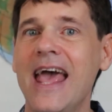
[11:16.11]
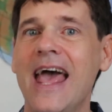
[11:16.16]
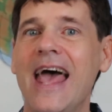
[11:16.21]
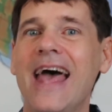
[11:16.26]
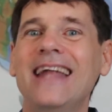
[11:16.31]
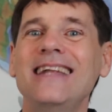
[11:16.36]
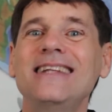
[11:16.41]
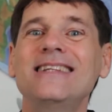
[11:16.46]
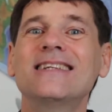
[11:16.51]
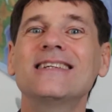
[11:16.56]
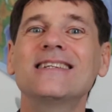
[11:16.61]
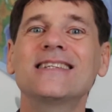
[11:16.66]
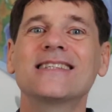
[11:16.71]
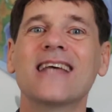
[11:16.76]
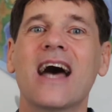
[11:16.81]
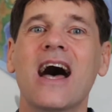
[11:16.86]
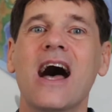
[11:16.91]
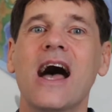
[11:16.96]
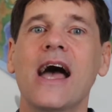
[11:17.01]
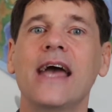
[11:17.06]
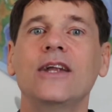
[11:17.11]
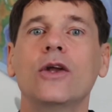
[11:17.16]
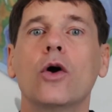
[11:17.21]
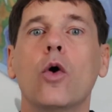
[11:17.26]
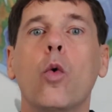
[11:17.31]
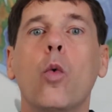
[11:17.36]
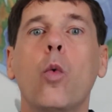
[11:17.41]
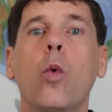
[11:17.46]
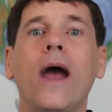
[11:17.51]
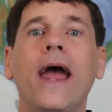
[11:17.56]
and decide
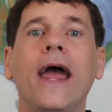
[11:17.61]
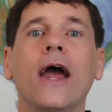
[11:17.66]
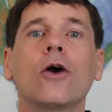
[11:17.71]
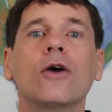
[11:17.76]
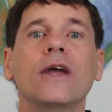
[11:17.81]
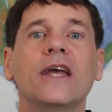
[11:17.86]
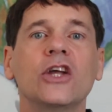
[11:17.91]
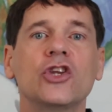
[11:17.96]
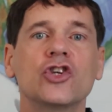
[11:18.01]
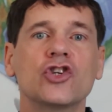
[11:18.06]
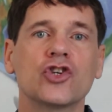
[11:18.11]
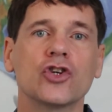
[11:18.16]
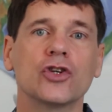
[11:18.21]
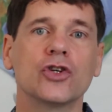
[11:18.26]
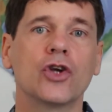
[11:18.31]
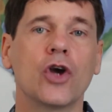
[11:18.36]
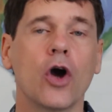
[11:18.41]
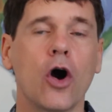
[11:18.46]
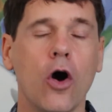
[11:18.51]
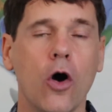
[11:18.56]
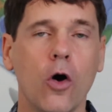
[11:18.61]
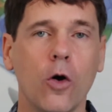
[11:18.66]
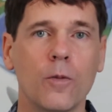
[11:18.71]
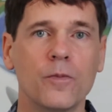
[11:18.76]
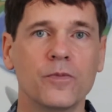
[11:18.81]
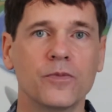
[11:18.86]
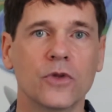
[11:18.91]
where it should go.